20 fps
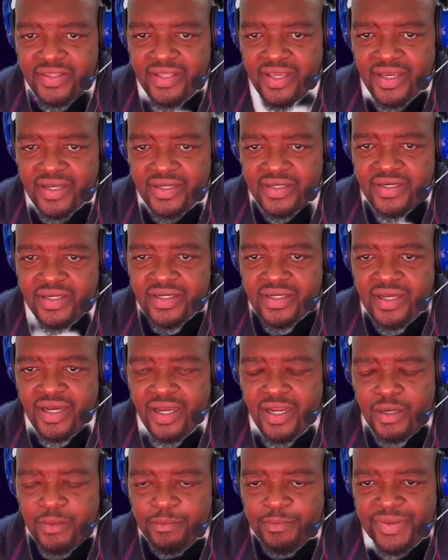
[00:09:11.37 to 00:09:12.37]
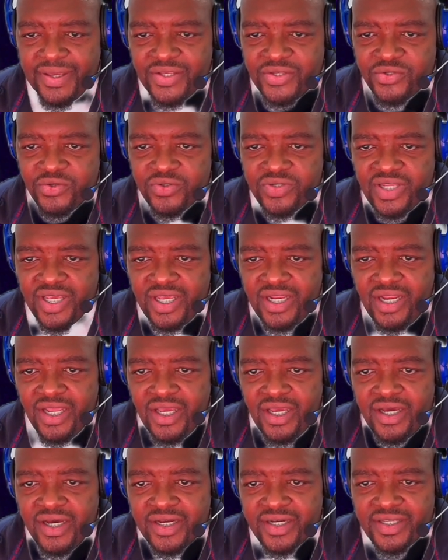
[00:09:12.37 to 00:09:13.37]
technical personnel
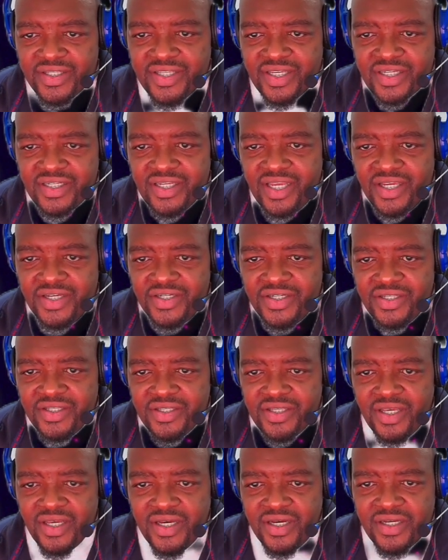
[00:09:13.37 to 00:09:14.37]
resignations.